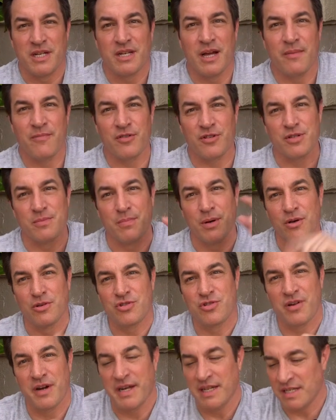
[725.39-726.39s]
Time for some
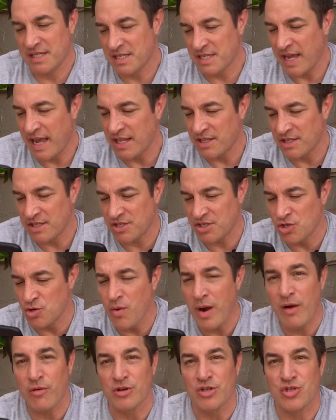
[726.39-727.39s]
post-training stats.
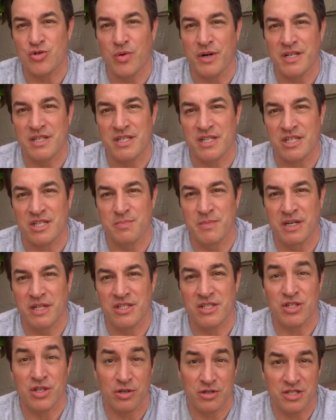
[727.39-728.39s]
2 hours, 26
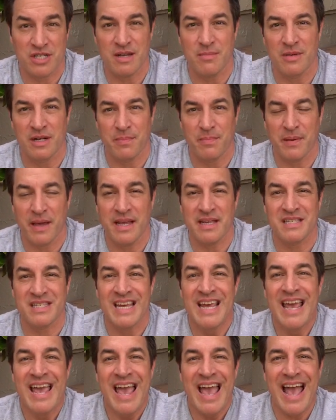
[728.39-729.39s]
minutes, 13-minute
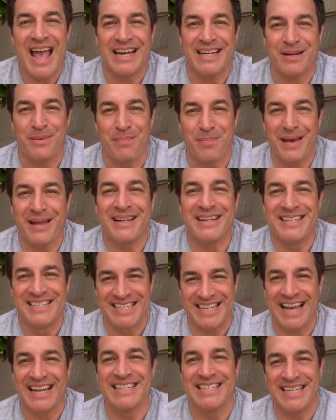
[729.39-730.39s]
pace, and an embedded
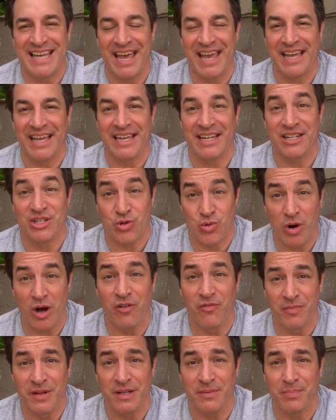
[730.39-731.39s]
10K at a
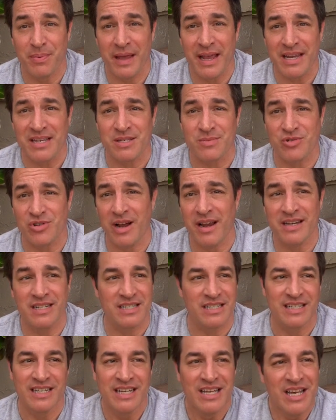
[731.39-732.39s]
12-minute pace. I'm trying
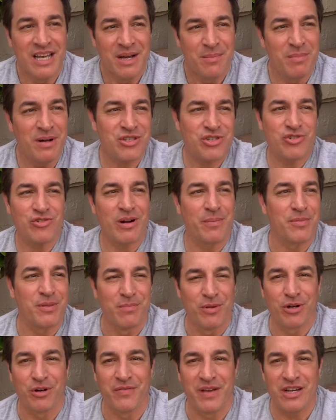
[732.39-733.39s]
to muster up
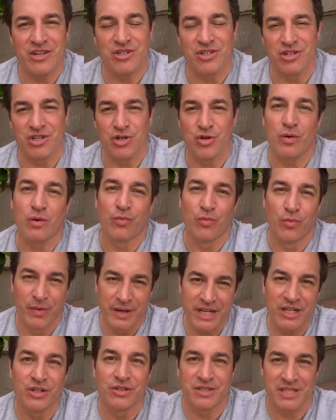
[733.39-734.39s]
the motivation to do a
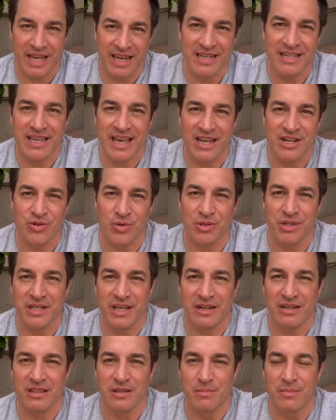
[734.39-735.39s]
real 10K toward
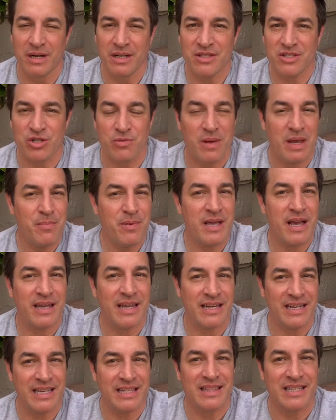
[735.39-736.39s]
the end of the month, so maybe I
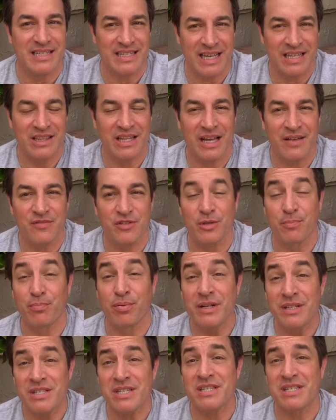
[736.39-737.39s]
can hit the deadline for the
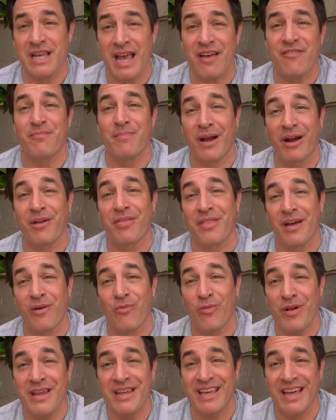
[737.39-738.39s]
Princess Half
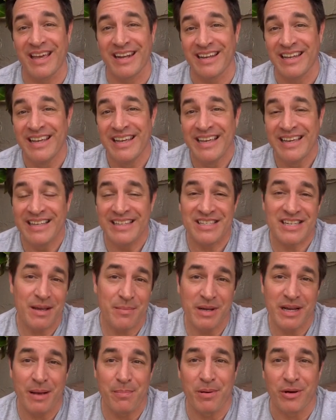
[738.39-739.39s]
Marathon weekend that's
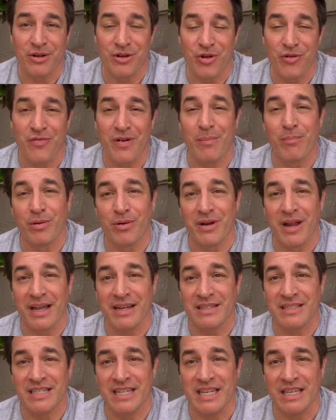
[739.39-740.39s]
coming up on November
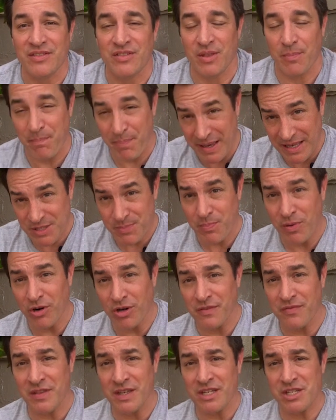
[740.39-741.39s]
19th. The best
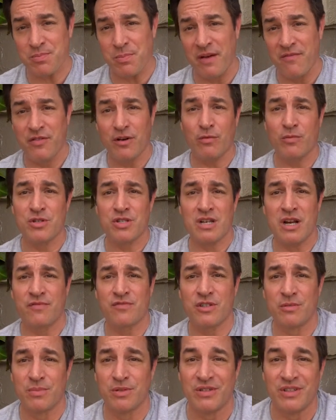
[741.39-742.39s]
part of this, my foot was
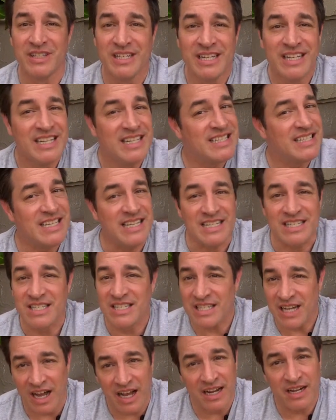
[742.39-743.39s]
comfortable the
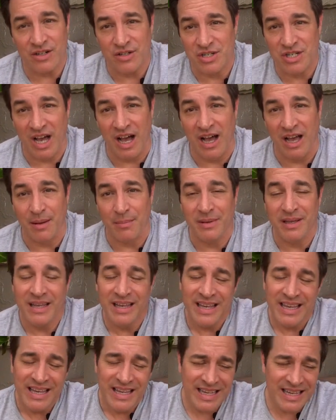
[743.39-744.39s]
entire time.
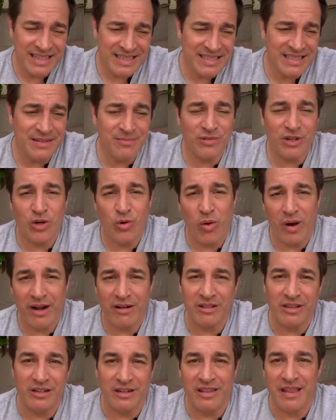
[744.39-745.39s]
It did
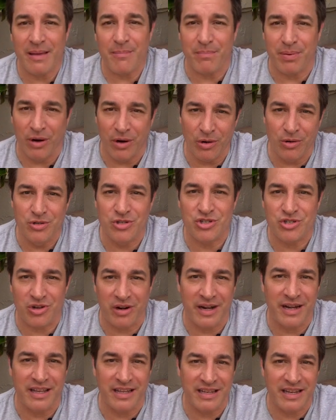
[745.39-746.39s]
require a little of that
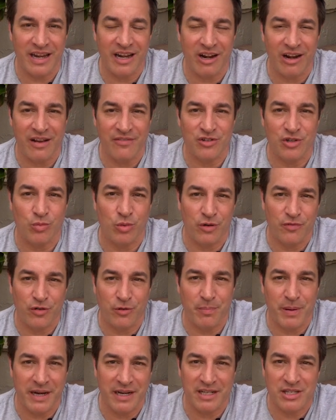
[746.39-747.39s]
post-training care afterward
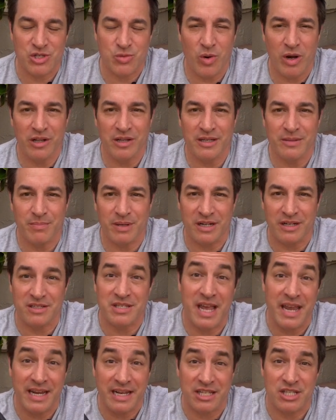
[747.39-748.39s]
for pain and swelling, but I'll
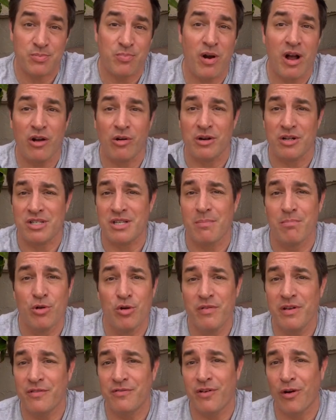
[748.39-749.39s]
take it. It's progress. I'm
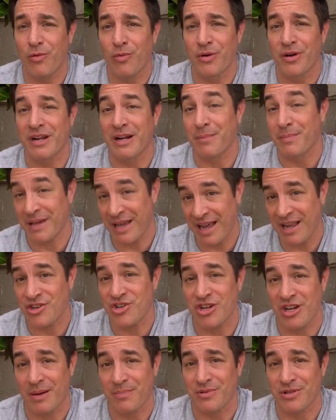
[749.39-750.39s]
moving forward and I'm
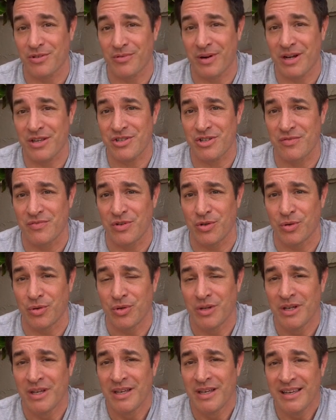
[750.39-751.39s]
catching up to the rest of you.
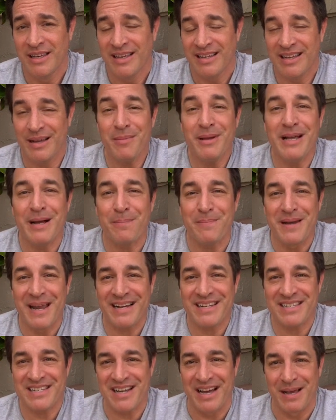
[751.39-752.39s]
Coming up
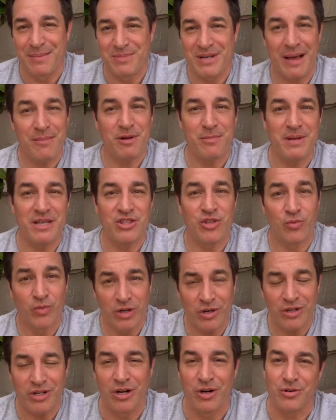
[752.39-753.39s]
next time to meet the
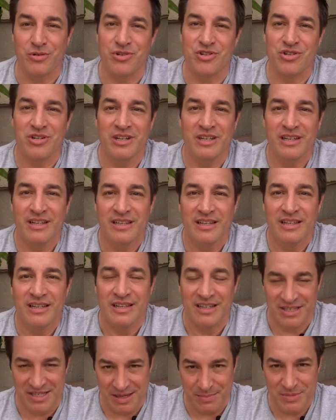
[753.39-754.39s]
real coach,
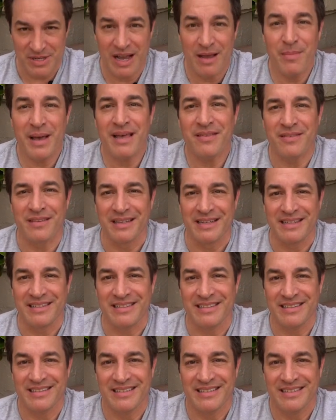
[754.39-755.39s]
a sometime
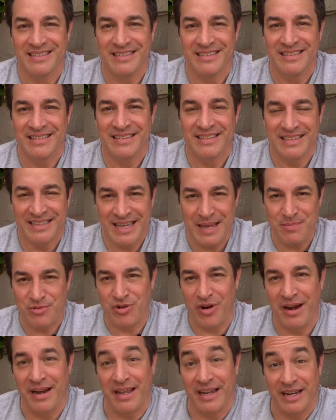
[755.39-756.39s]
athlete. Keep
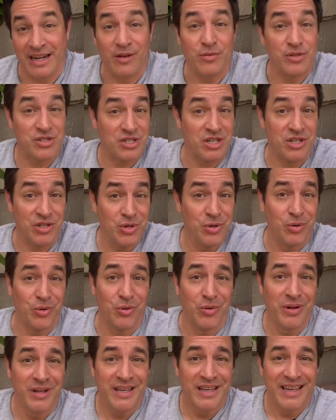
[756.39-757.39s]
training and I will see
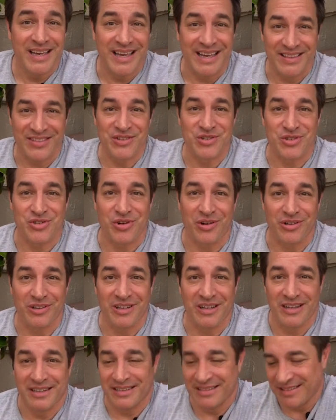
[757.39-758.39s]
you at the start
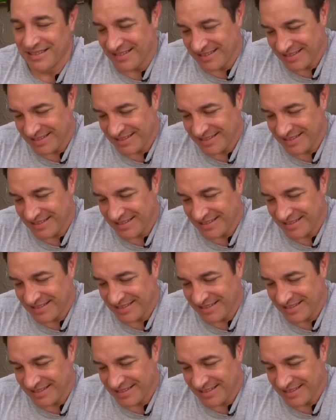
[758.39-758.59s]
line.